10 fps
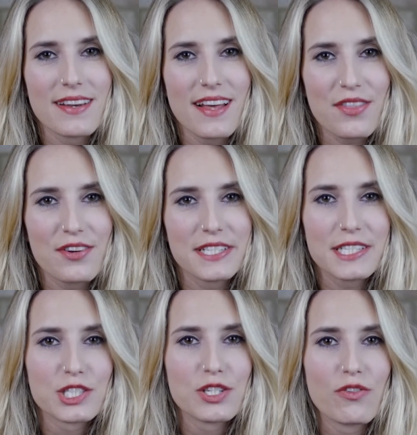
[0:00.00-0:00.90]
another
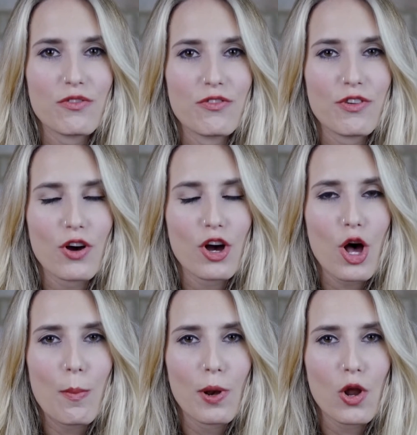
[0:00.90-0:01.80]
edition of
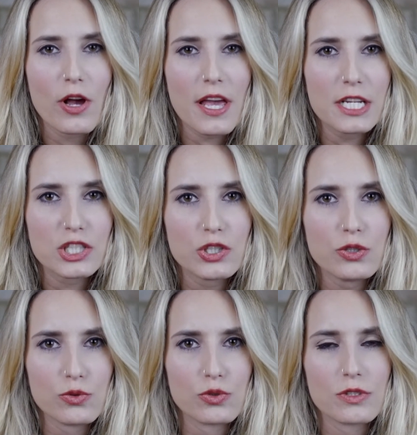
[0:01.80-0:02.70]
blogger
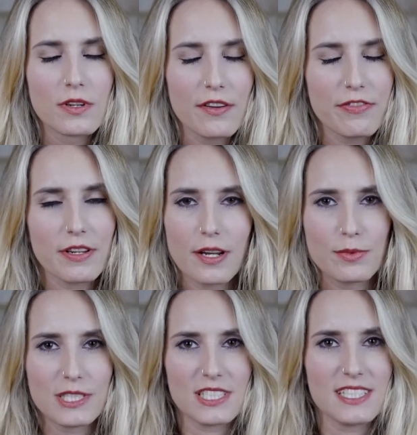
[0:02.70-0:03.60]
issues. I feel
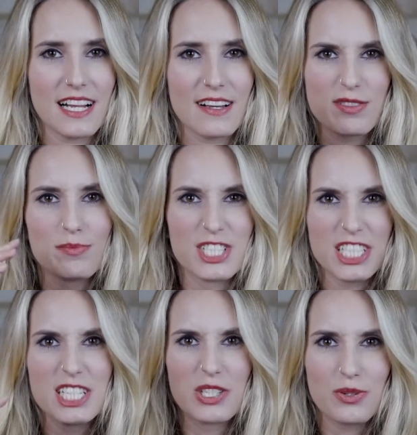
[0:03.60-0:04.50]
like we should have some
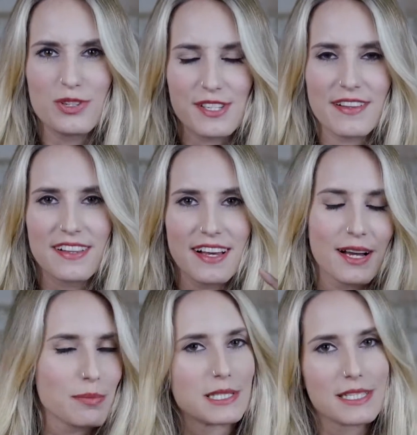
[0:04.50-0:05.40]
jingle or something that
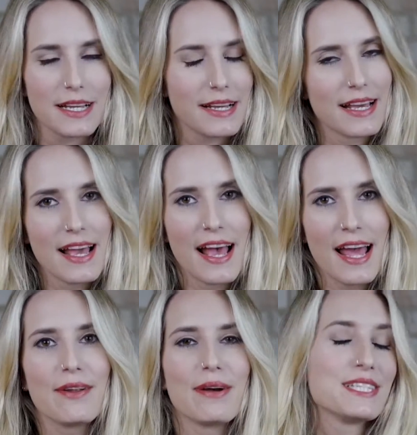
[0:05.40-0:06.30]
happens there.
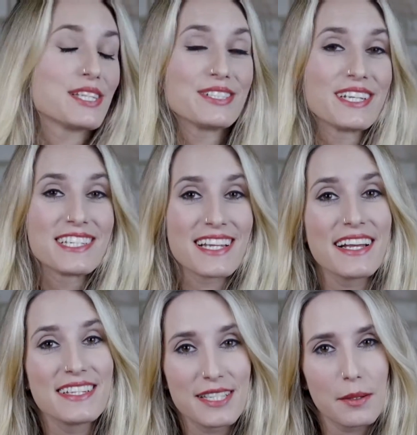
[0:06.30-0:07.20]
Anyway, so
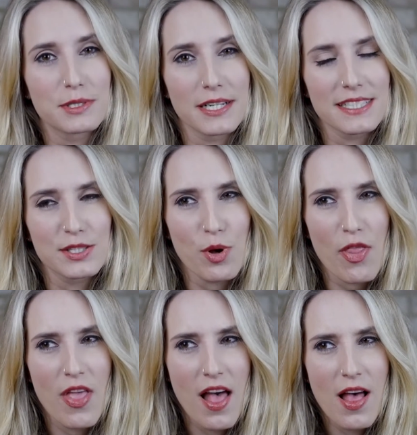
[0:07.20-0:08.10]
today's subject is
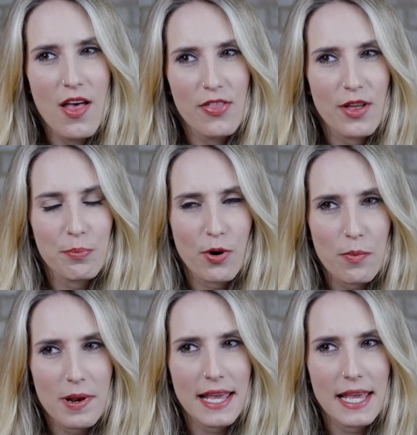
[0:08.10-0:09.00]
one that
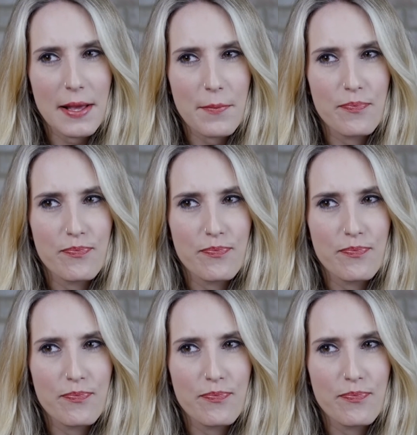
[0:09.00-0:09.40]
probably